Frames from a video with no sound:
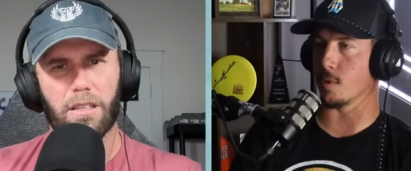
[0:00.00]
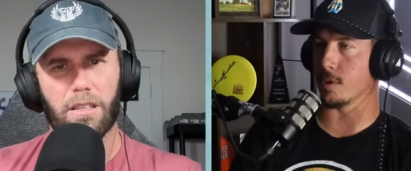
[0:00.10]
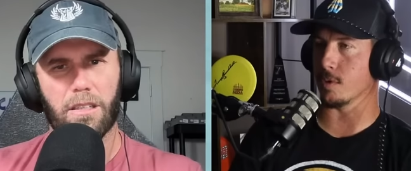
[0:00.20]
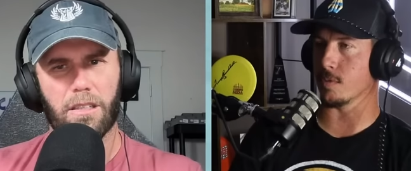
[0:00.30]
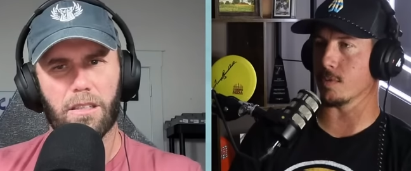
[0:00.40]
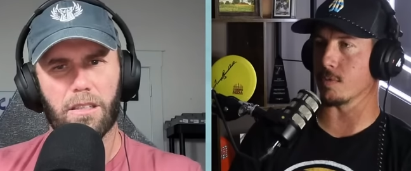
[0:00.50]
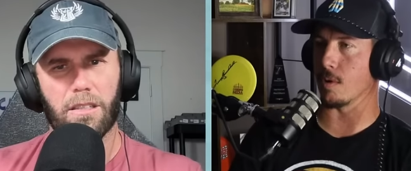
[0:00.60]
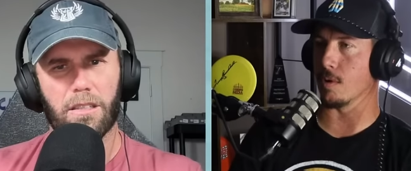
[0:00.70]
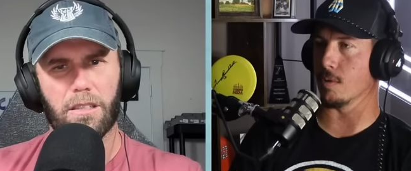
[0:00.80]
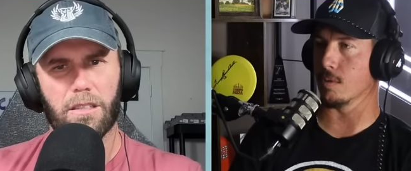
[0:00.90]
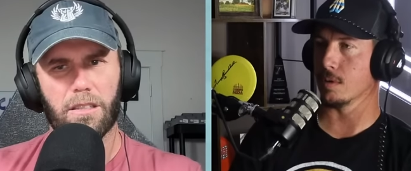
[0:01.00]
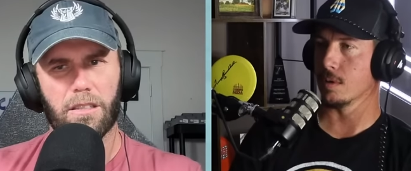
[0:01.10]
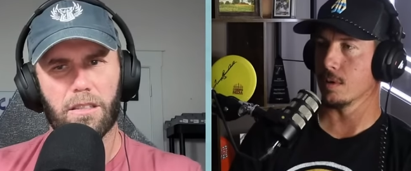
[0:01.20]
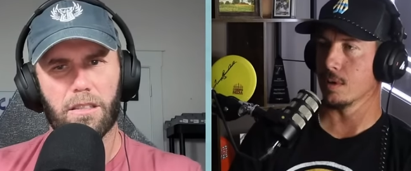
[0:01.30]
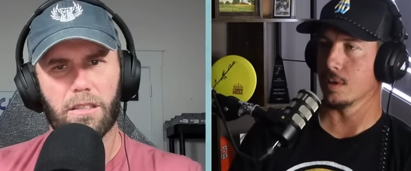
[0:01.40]
Speaker 1: your throw.
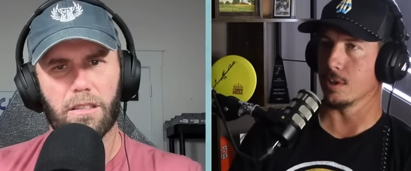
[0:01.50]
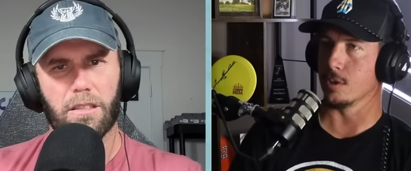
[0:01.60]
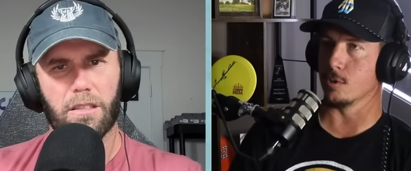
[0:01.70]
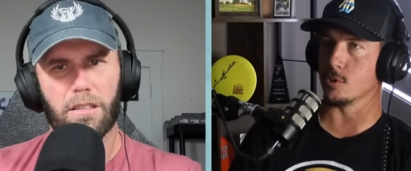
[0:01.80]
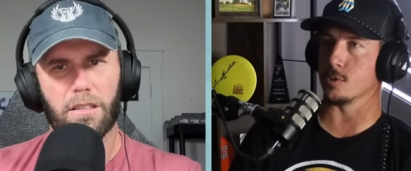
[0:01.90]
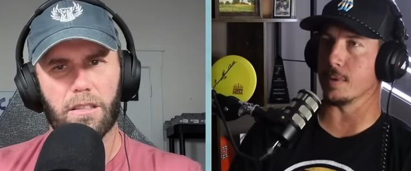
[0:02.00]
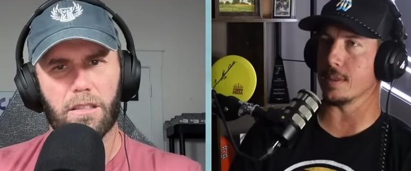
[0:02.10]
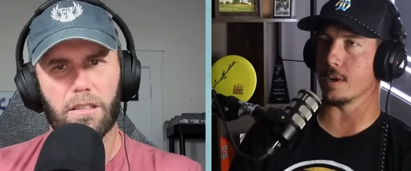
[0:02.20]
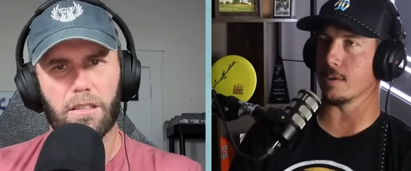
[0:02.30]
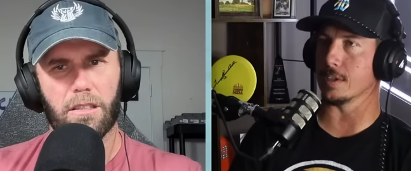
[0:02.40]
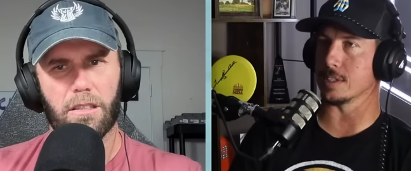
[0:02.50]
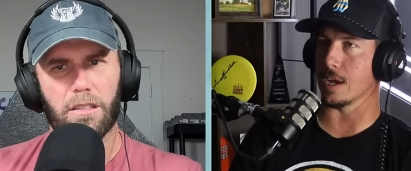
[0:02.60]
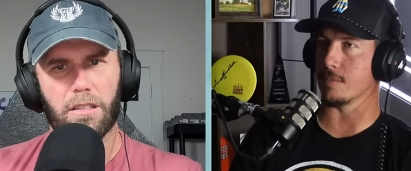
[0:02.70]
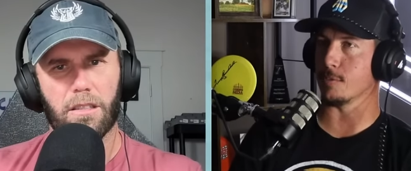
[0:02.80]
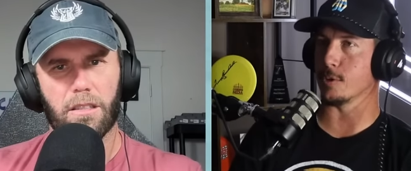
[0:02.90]
You should be there in time
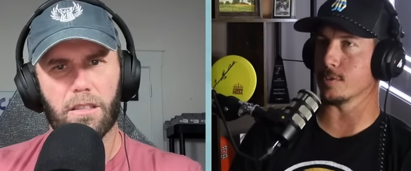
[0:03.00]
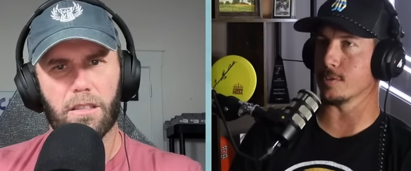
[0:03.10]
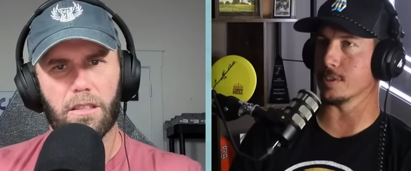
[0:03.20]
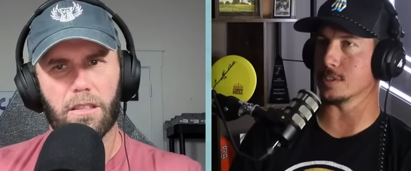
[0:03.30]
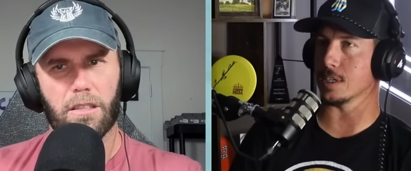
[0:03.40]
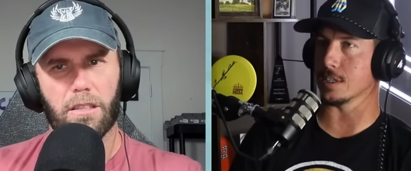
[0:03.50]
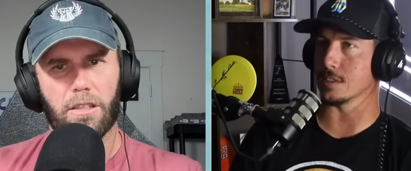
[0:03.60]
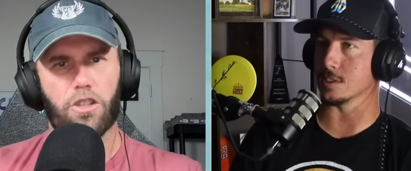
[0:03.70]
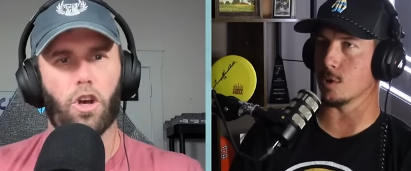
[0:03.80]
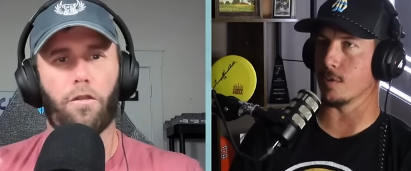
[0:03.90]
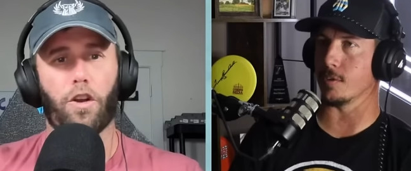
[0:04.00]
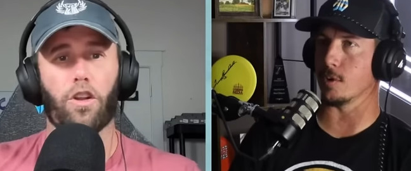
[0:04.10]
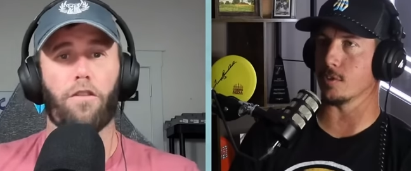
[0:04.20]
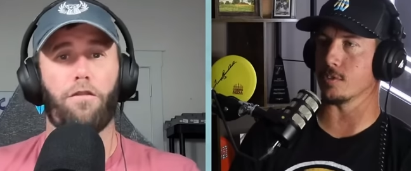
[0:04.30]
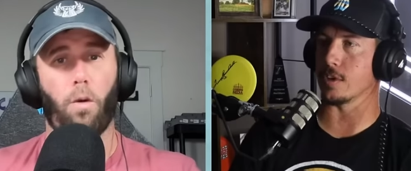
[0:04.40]
for your 30 seconds. So if so you're, if
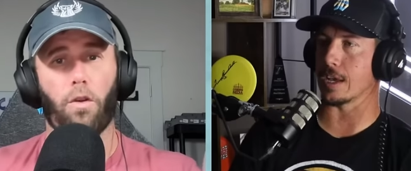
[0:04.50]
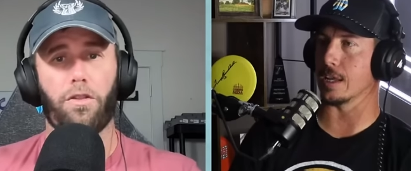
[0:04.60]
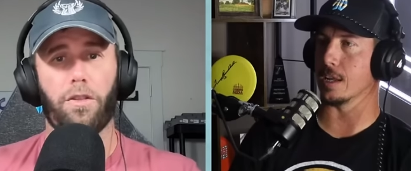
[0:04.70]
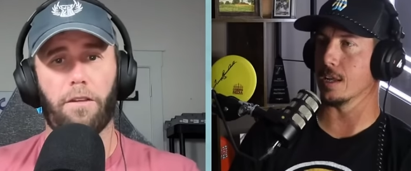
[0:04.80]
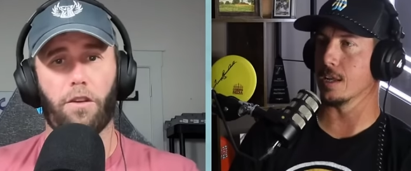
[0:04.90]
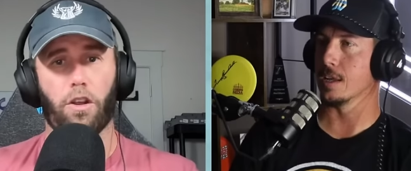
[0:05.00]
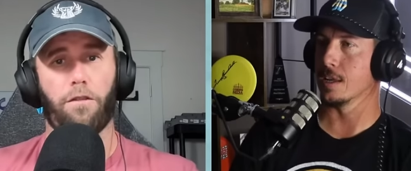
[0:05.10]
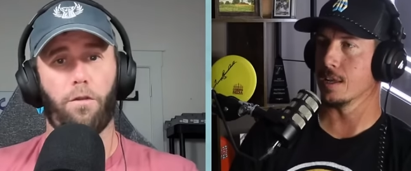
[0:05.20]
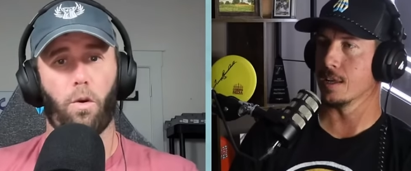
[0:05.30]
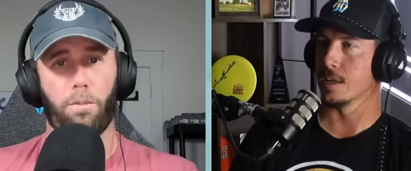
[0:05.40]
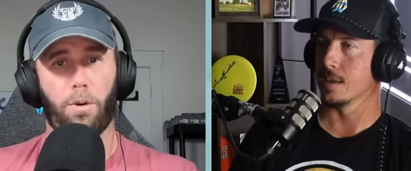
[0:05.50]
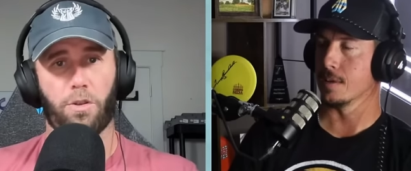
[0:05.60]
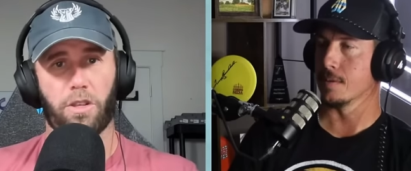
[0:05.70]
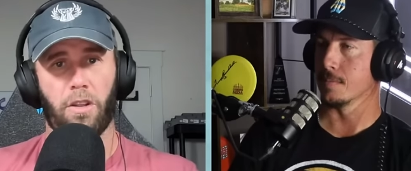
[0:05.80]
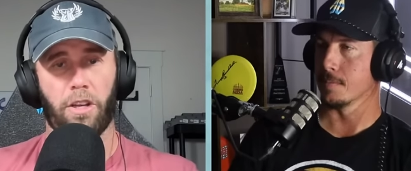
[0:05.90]
you're second, the fourth,
Speaker 2: if you're the fourth
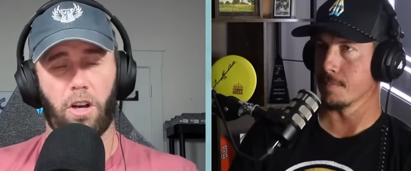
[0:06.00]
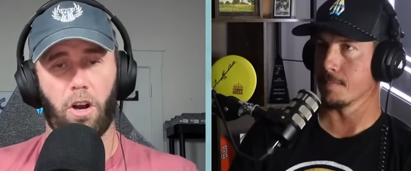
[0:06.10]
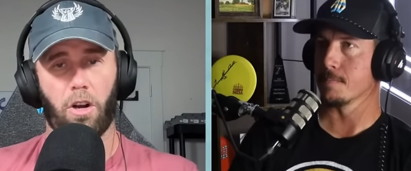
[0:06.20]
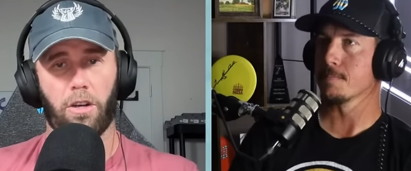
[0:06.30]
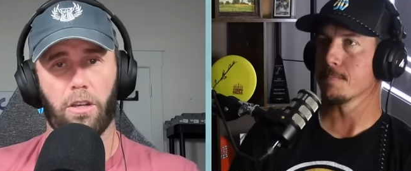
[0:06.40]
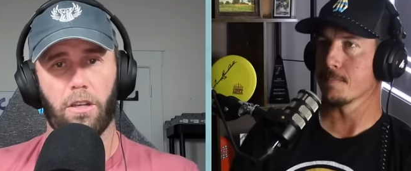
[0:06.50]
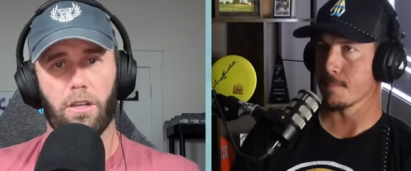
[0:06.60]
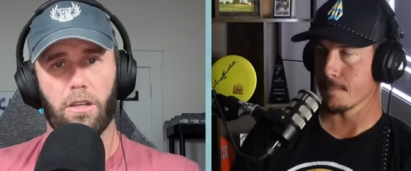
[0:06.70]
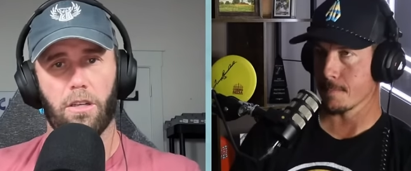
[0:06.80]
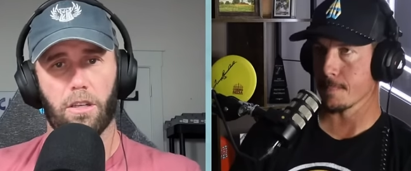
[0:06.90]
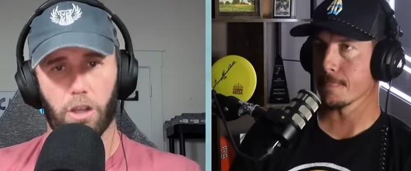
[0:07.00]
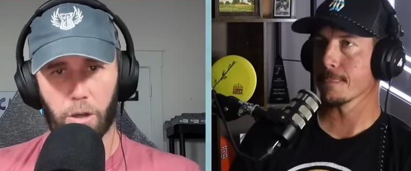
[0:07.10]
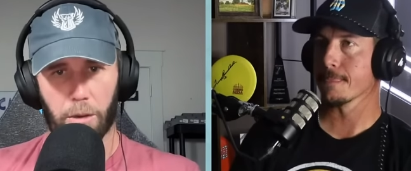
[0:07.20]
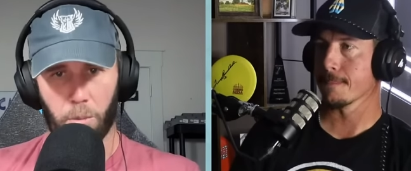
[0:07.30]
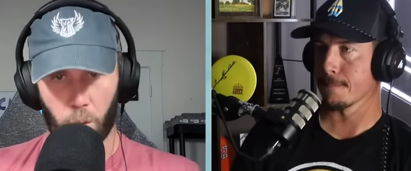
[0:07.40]
person on the card,
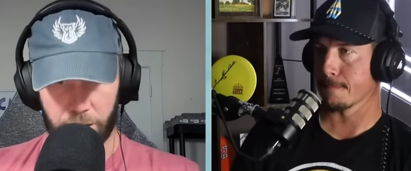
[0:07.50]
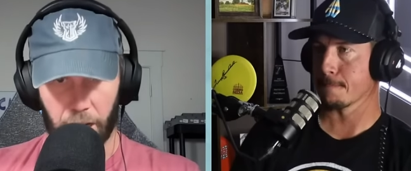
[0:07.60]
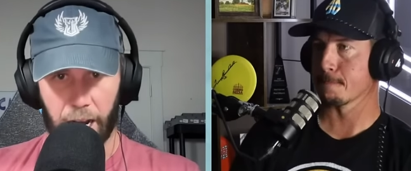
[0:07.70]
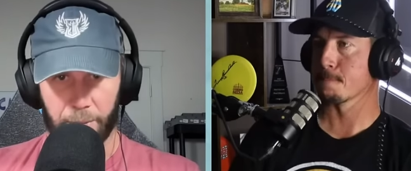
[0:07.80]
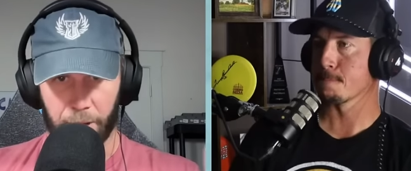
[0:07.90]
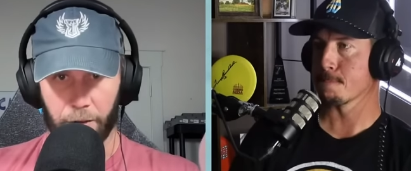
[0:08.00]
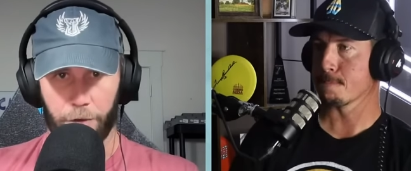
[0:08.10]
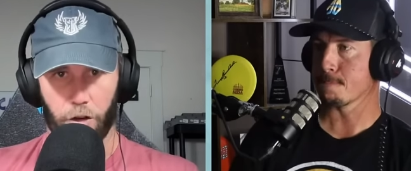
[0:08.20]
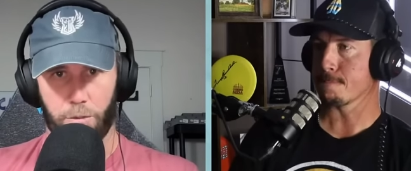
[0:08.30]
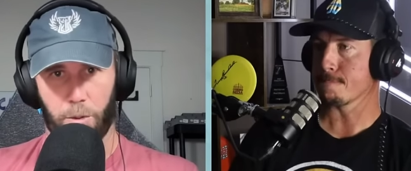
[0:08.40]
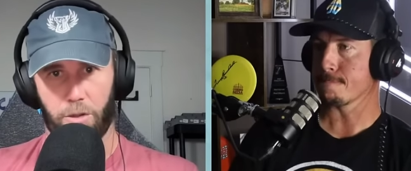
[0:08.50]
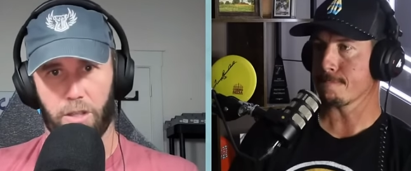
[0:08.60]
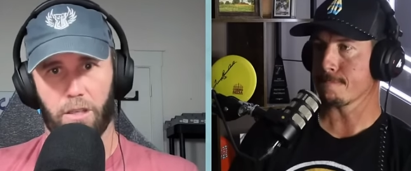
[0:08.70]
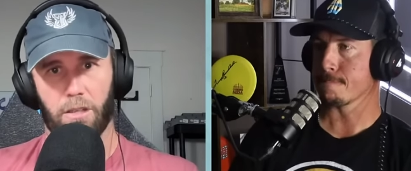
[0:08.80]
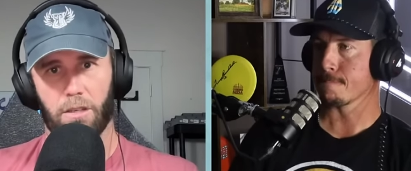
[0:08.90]
you get more time than the first
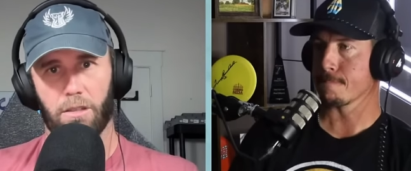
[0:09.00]
person.